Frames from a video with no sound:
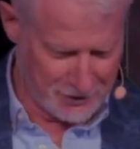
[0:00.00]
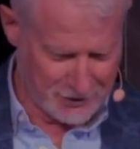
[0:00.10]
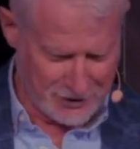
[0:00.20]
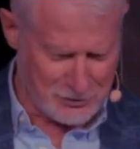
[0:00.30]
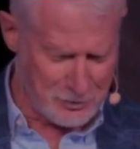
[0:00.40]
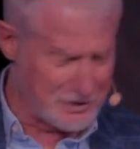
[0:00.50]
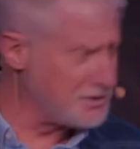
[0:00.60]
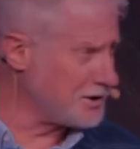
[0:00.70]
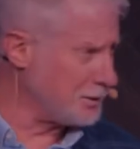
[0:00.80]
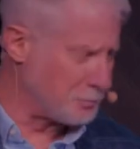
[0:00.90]
This one, this is
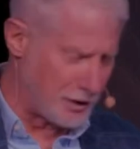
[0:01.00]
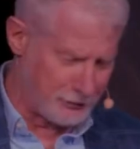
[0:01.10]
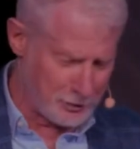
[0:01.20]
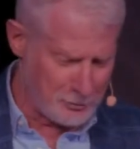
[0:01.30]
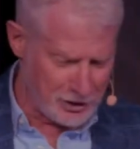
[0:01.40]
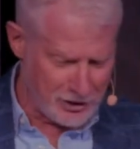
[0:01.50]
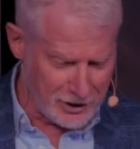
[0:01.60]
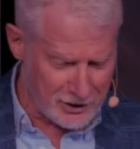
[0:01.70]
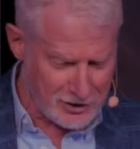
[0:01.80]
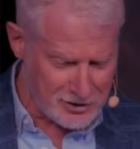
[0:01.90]
a good proverb. The
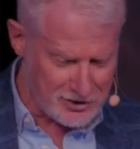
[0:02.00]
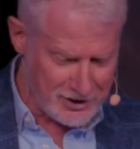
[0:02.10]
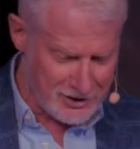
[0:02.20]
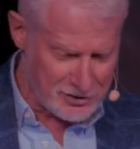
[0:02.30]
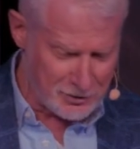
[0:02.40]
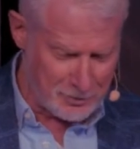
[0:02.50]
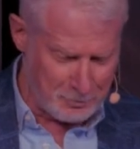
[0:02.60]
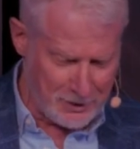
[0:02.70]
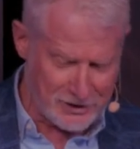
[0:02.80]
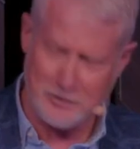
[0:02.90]
yuckiest things are the
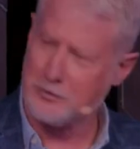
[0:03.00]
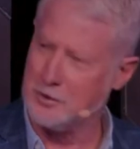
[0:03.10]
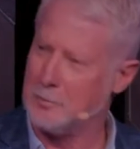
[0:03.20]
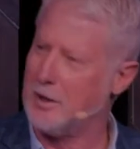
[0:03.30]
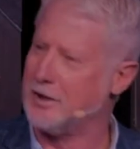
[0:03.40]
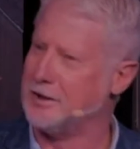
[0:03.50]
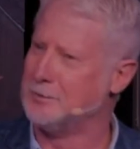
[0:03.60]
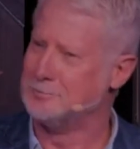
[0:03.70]
best for your body.